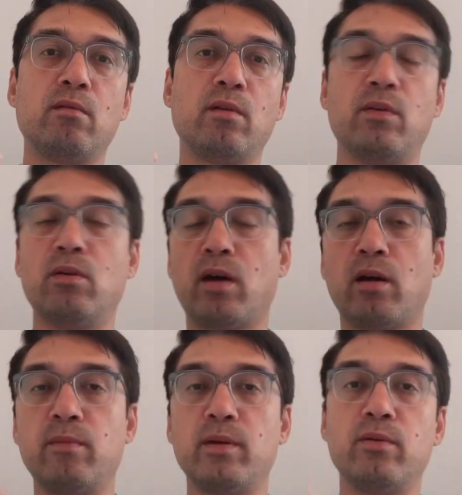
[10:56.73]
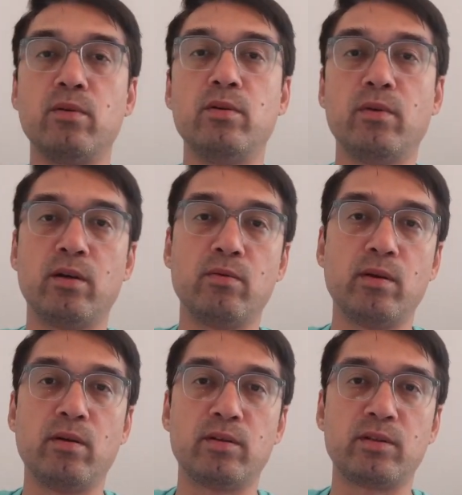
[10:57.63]
if you don't hire me to do it, you can do
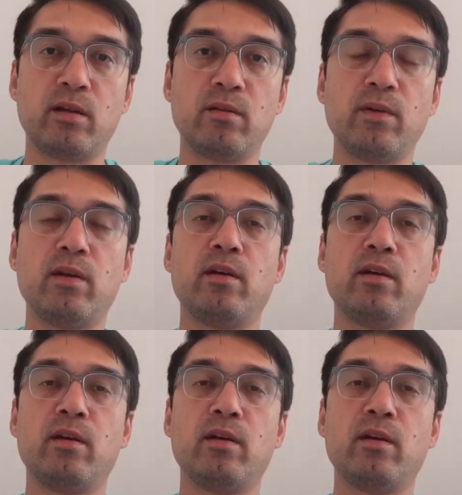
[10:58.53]
it yourself